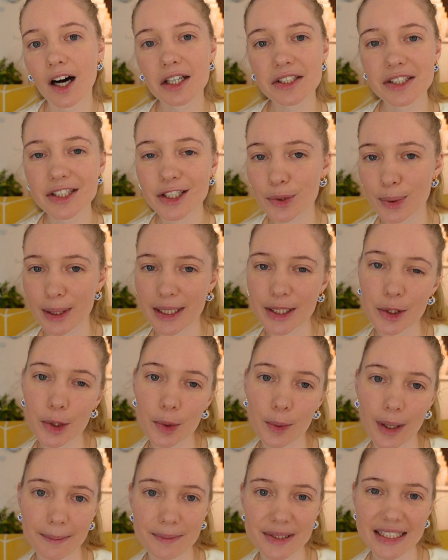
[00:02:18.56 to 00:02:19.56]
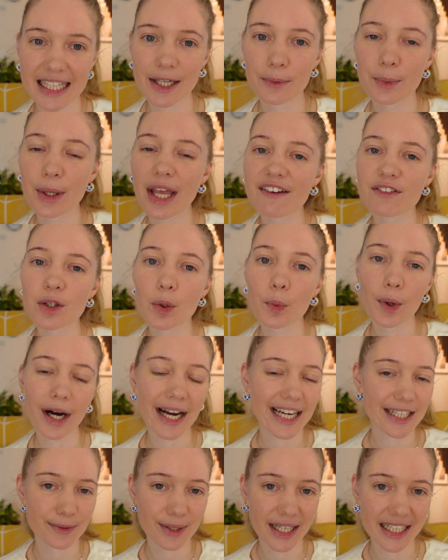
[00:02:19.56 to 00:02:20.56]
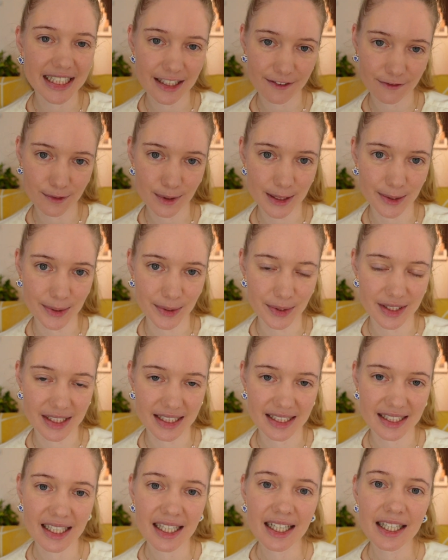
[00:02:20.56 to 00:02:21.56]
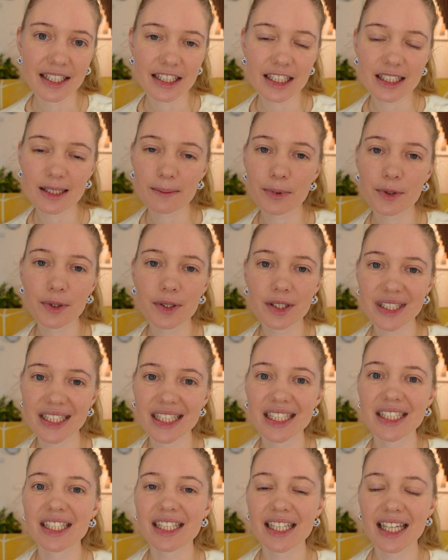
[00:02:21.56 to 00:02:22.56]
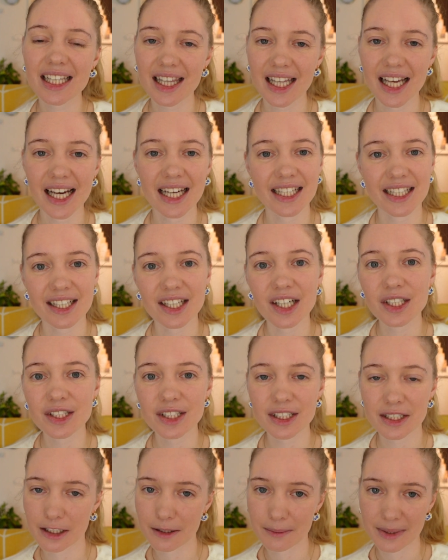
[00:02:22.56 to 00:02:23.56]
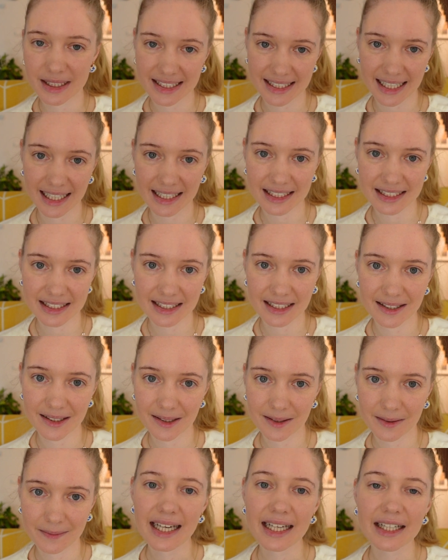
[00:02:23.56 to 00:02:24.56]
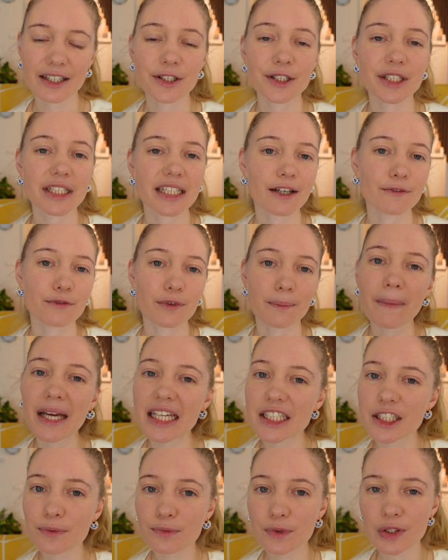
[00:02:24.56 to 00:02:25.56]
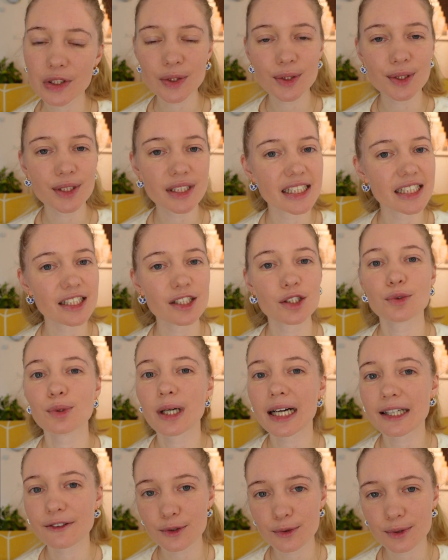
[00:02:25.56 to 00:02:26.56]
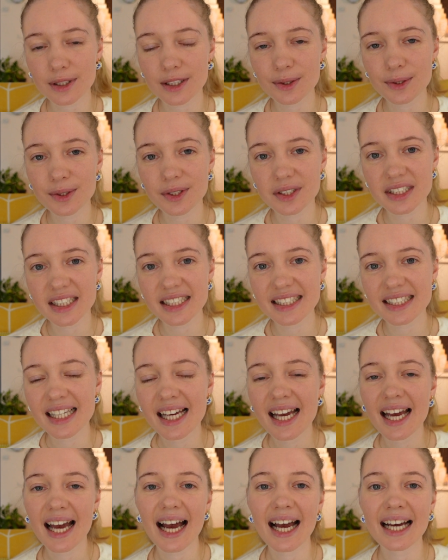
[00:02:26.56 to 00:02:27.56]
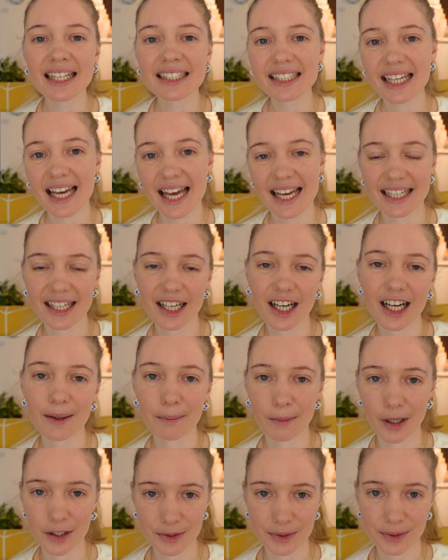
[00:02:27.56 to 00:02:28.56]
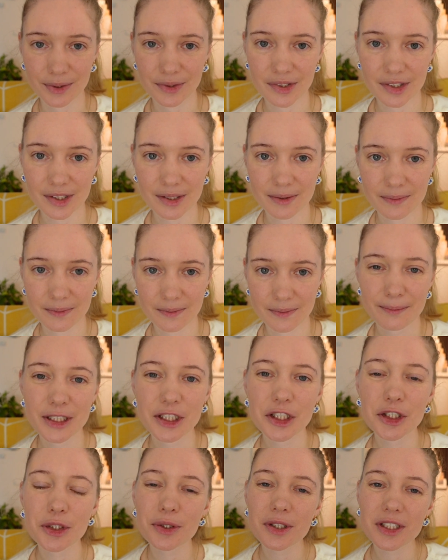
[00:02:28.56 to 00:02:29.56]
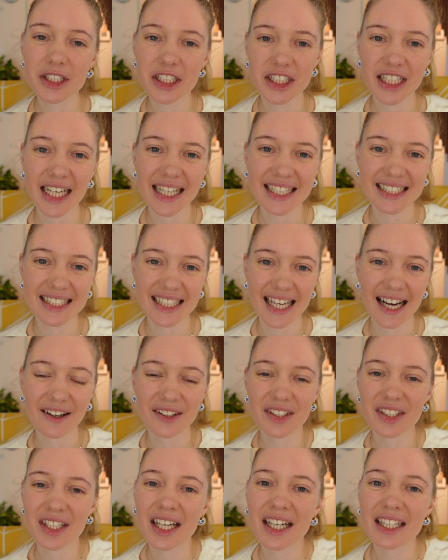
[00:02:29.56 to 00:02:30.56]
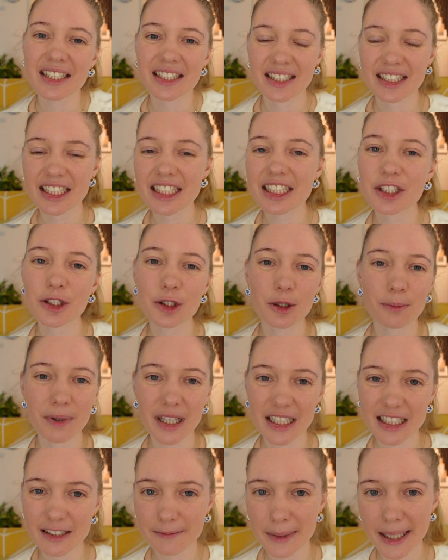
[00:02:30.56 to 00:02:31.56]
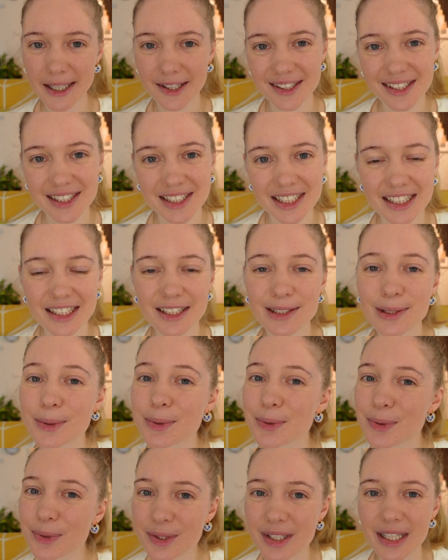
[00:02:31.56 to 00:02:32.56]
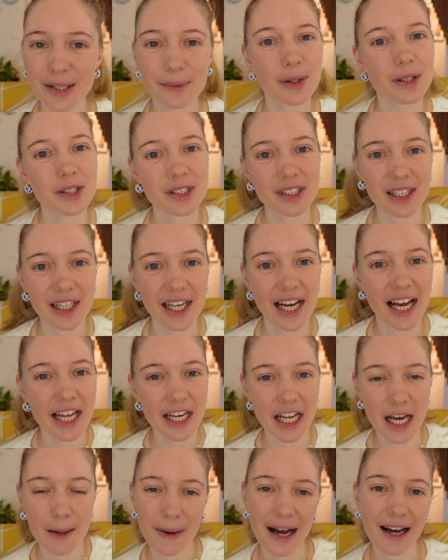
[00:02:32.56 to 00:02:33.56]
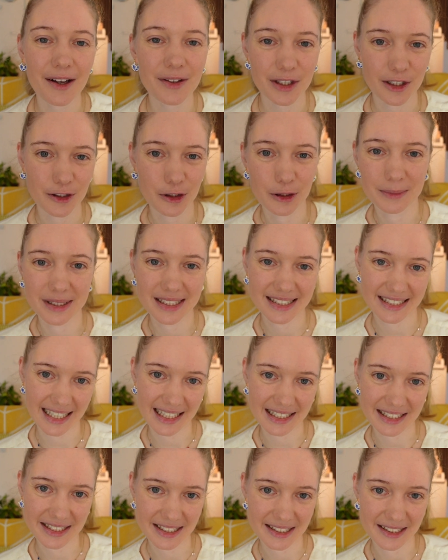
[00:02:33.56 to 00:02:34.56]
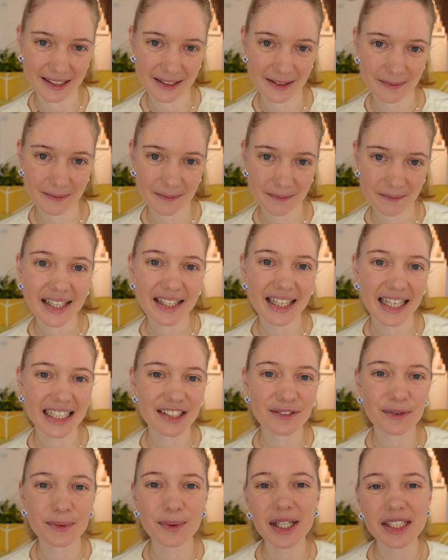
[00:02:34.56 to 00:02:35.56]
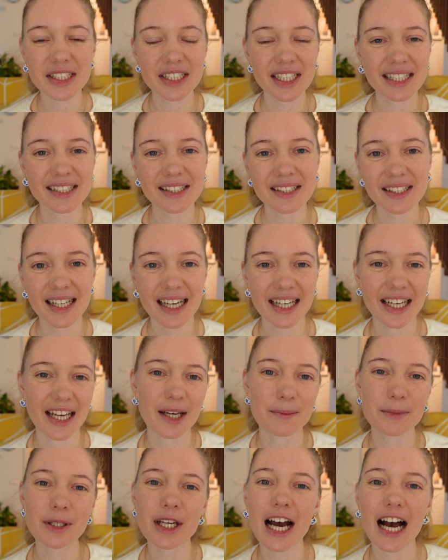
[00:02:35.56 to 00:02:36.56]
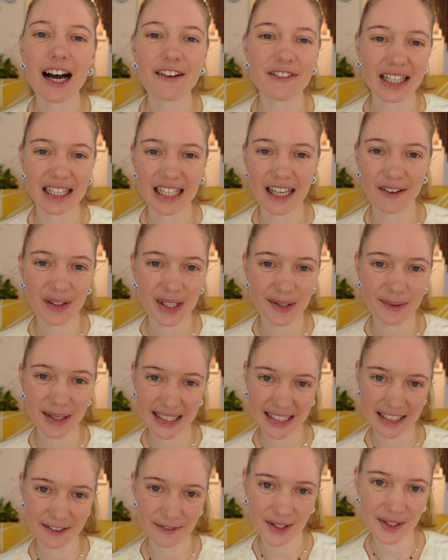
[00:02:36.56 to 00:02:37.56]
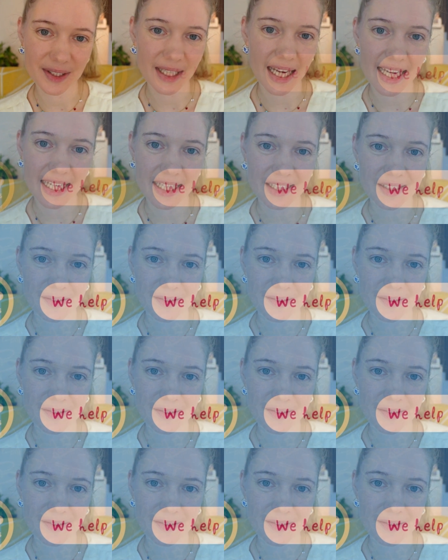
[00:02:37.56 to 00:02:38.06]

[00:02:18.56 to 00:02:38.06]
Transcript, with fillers: On the Twinkl website, we have a wide range of resources to support teaching and learning on the human skeleton, including information resources, craft resources, and AR models. Be sure to check us out to teach your budding biologists all they want to learn about the human skeleton. Thanks for watching, and I hope you have a lovely rest of your day.